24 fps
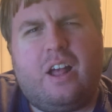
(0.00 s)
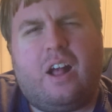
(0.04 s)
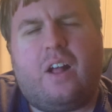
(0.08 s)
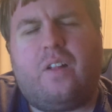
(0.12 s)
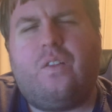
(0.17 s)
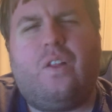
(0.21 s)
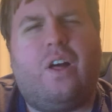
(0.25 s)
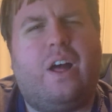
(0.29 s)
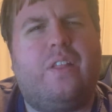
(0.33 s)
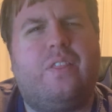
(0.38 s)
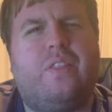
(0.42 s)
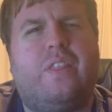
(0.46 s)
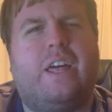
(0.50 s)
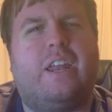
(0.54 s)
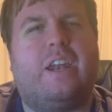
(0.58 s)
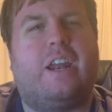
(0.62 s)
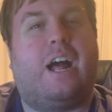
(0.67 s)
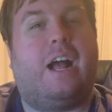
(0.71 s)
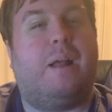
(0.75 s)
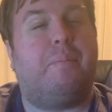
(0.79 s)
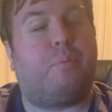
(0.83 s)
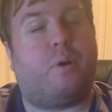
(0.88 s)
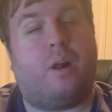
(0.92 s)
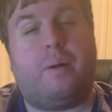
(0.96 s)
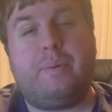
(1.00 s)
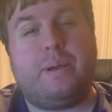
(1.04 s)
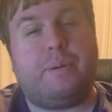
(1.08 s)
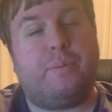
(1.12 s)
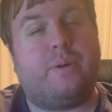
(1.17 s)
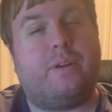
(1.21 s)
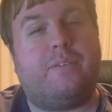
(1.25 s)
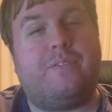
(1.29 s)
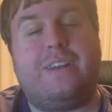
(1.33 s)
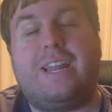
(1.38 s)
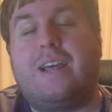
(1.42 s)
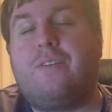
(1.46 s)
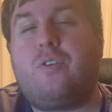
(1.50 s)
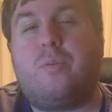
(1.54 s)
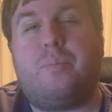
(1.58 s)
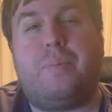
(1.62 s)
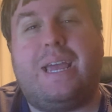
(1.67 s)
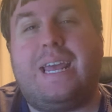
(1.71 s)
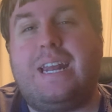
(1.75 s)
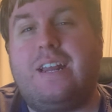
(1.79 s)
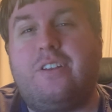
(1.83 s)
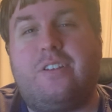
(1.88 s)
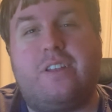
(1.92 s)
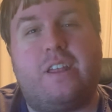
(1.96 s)
A lot that I probably would have never
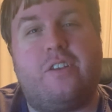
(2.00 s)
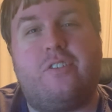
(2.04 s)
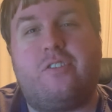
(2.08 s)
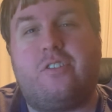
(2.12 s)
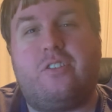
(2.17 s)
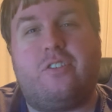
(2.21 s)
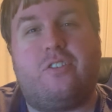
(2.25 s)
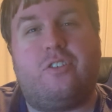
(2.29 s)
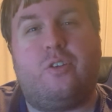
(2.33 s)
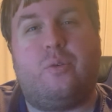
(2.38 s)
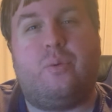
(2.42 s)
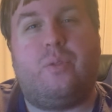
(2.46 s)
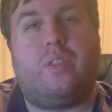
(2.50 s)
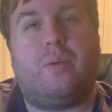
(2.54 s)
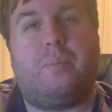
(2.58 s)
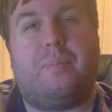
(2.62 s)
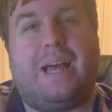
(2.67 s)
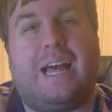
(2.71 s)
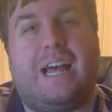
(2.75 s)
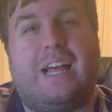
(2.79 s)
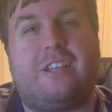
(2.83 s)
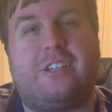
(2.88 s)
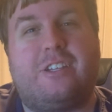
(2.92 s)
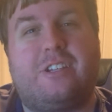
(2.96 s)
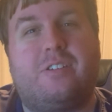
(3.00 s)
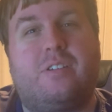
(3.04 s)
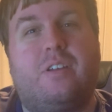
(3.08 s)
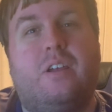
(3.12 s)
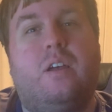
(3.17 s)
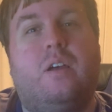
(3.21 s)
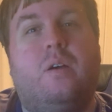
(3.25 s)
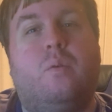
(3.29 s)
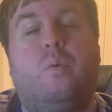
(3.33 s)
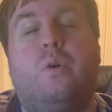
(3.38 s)
paid attention to in the past,